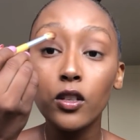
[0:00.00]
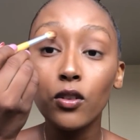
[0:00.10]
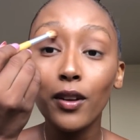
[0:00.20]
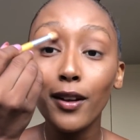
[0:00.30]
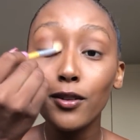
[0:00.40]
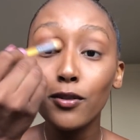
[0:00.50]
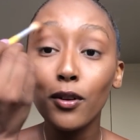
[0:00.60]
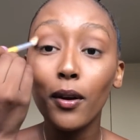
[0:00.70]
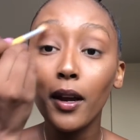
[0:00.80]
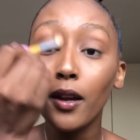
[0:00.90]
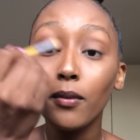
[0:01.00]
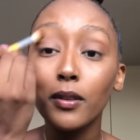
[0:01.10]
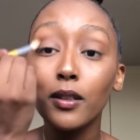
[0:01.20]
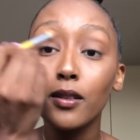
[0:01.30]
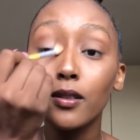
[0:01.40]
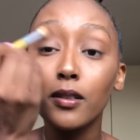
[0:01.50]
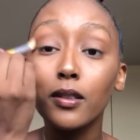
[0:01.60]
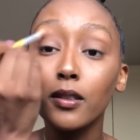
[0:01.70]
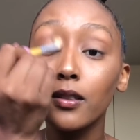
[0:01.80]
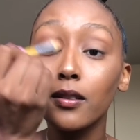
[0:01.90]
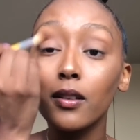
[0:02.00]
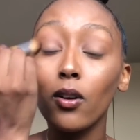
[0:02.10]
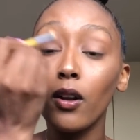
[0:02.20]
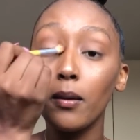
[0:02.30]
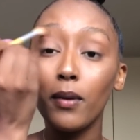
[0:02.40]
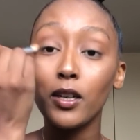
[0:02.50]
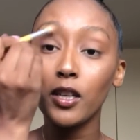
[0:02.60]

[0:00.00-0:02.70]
So then I just go in with this color brush,